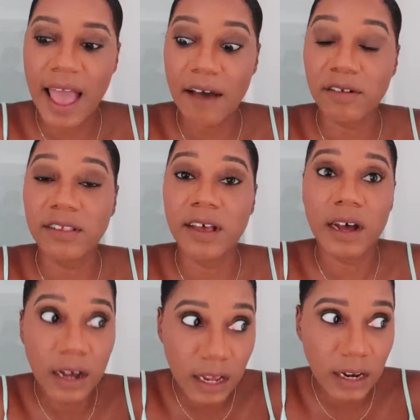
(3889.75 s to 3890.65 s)
I have a
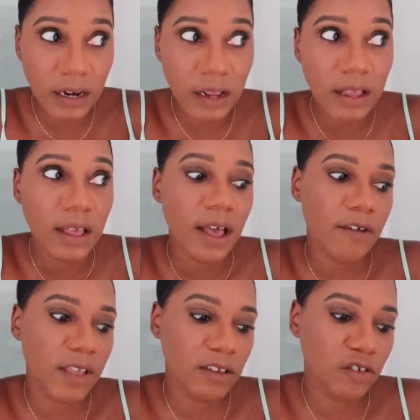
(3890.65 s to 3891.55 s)
ton
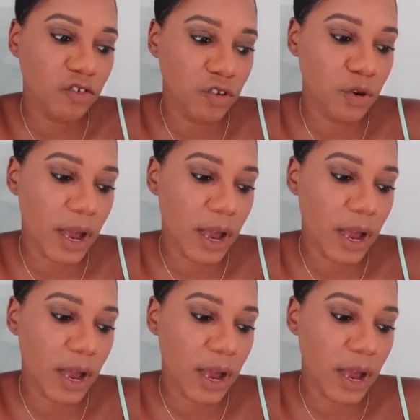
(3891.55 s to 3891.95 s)
of things to shoot.